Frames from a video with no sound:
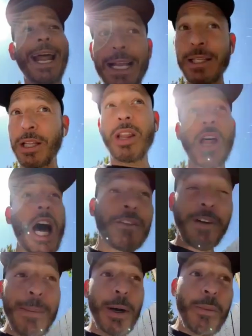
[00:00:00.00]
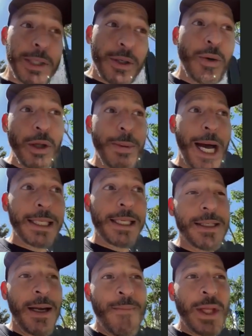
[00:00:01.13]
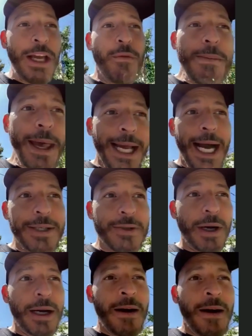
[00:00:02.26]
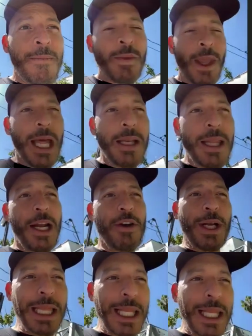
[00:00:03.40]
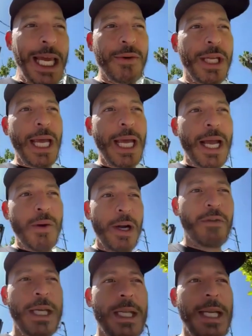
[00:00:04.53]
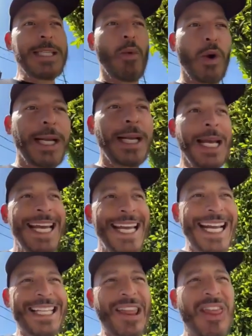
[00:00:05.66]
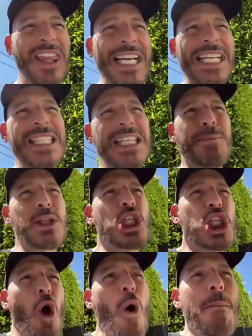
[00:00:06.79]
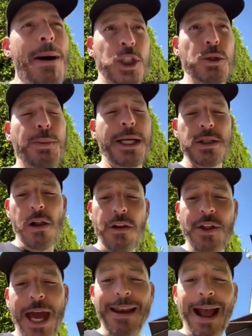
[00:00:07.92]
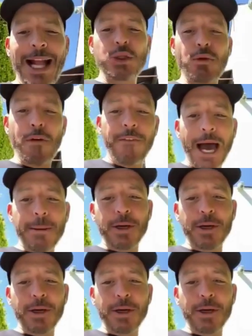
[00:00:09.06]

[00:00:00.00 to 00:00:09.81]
It has a lot of fiber, and what's cool about it is if we make extra, and then I drink it later in the day or I drink it the next morning, it thickens up so much because all of that natural